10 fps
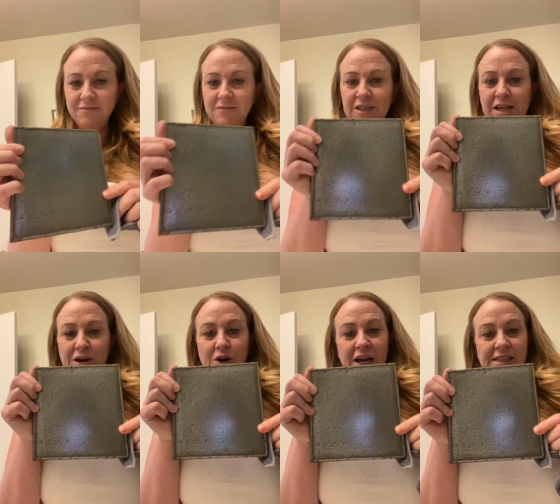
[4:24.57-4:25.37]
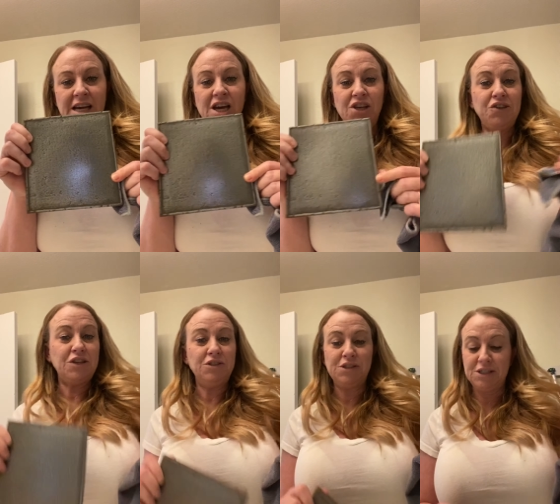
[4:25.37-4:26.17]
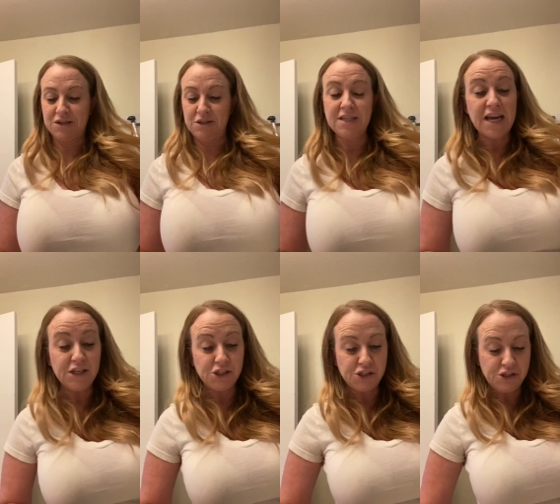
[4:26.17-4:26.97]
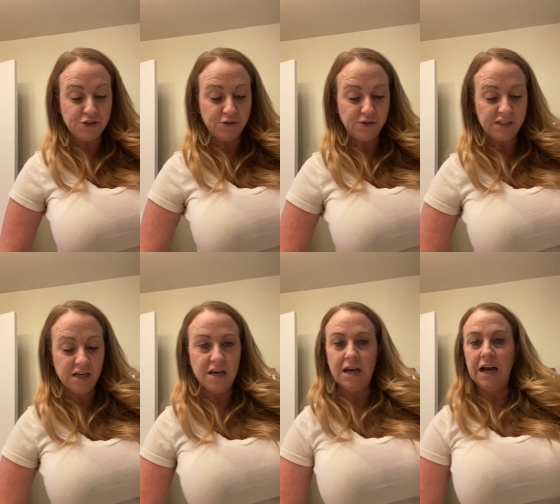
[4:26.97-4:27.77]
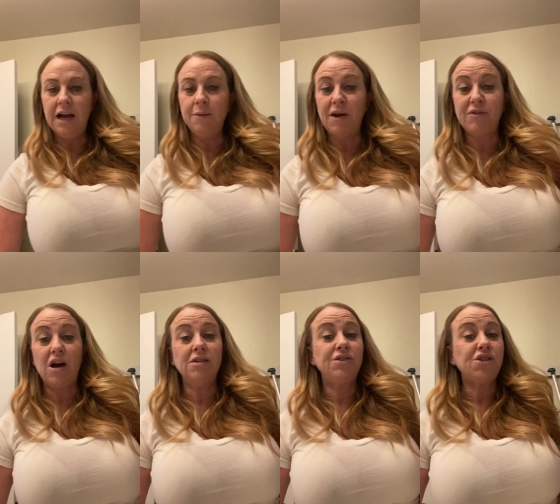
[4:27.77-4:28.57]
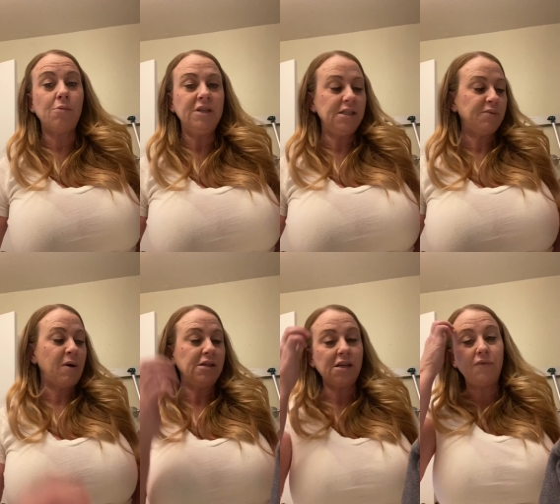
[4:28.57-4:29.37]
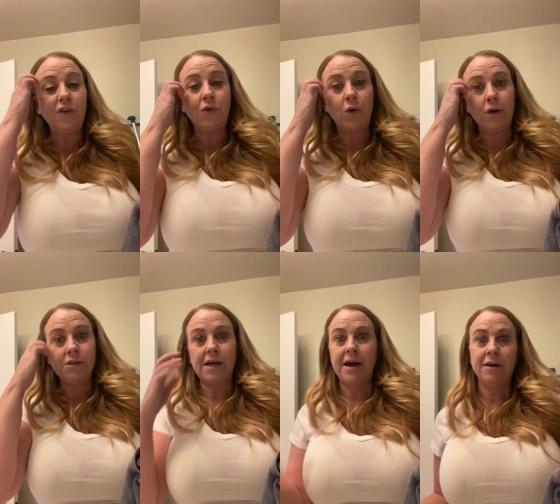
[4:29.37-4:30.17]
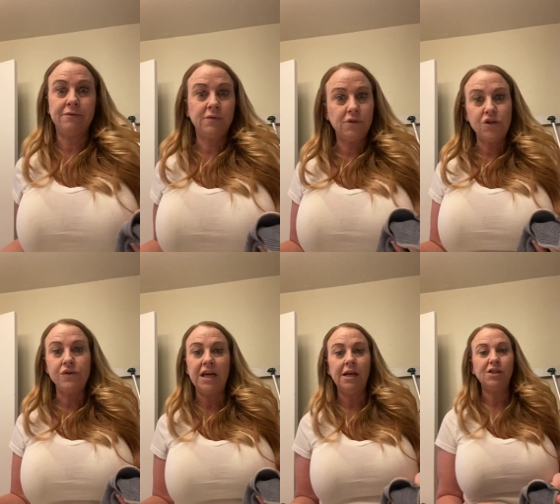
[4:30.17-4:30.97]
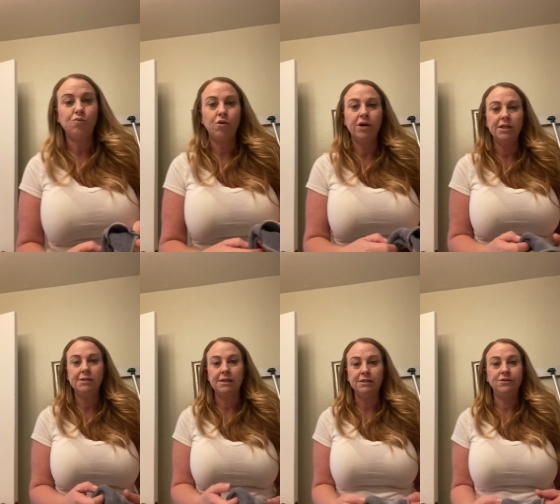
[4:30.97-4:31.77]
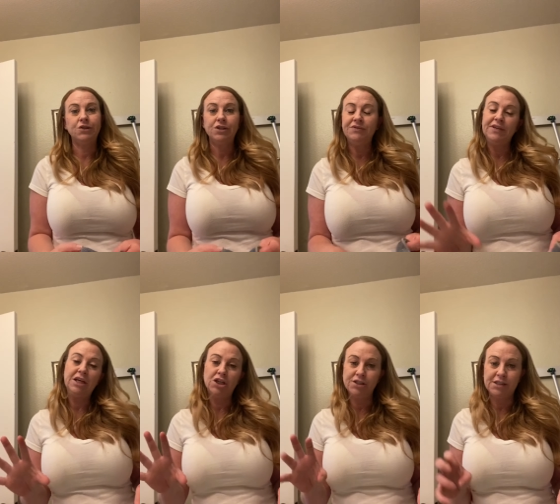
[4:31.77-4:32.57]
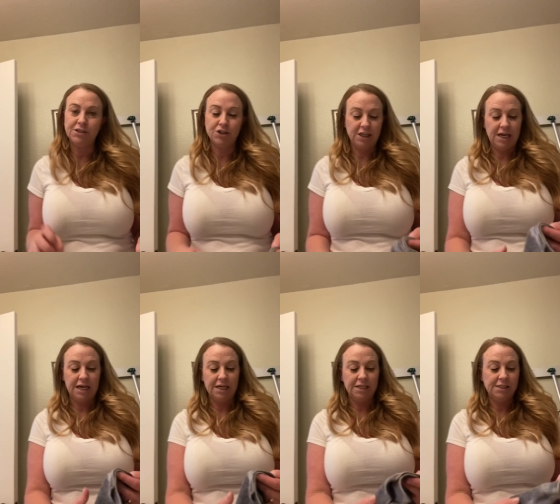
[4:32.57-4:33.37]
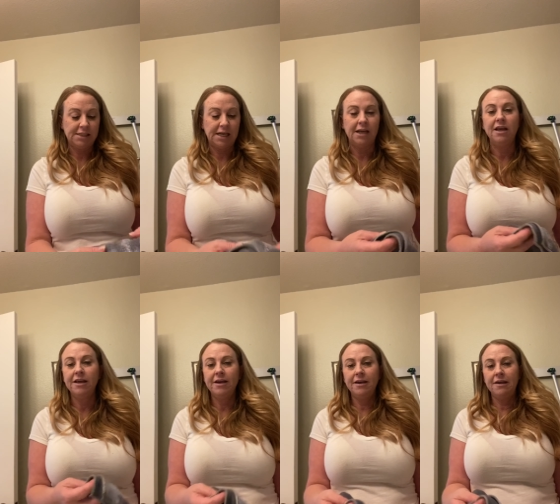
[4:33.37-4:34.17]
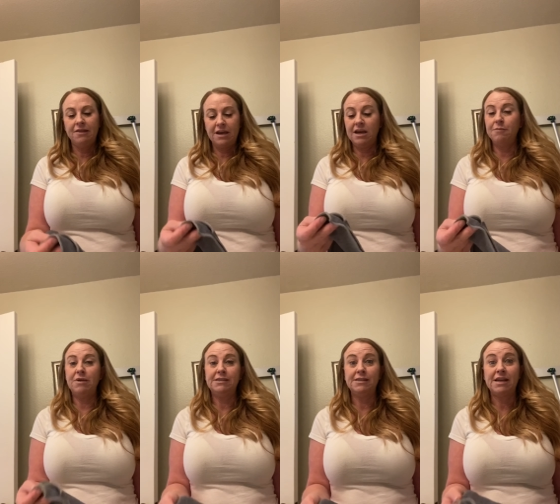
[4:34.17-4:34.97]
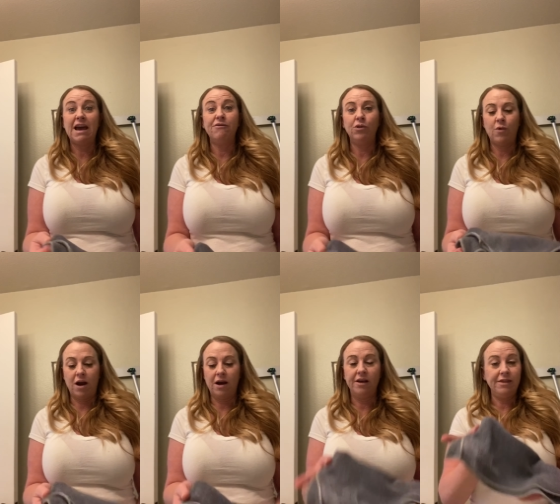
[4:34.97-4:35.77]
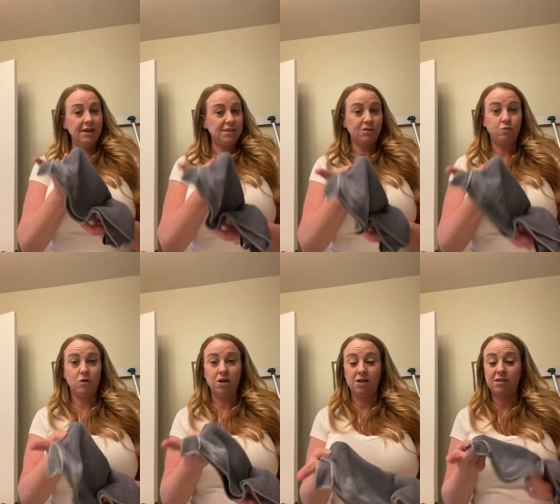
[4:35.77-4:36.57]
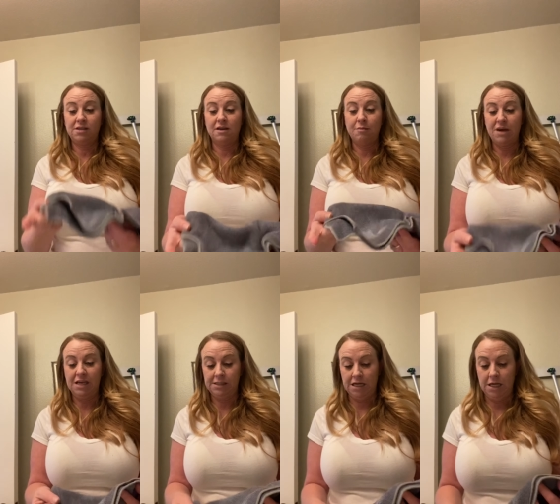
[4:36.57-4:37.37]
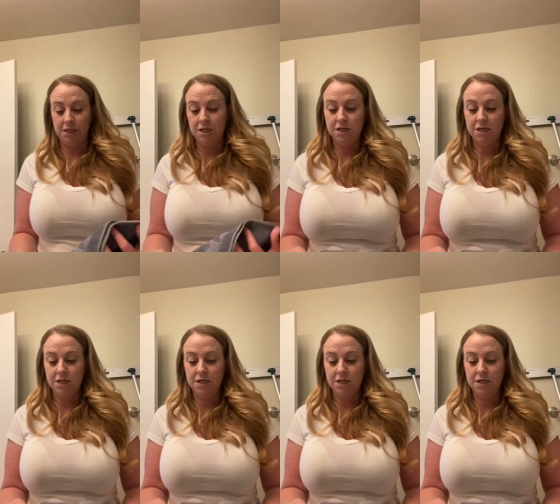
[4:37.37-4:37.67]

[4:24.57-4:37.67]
Isn't that crazy? You can use this on tennis shoes. Um, I've gotten so many spots off the doors. I have two teenage boys and dirty fingers and dirty hands and they get messes everywhere. And this works amazing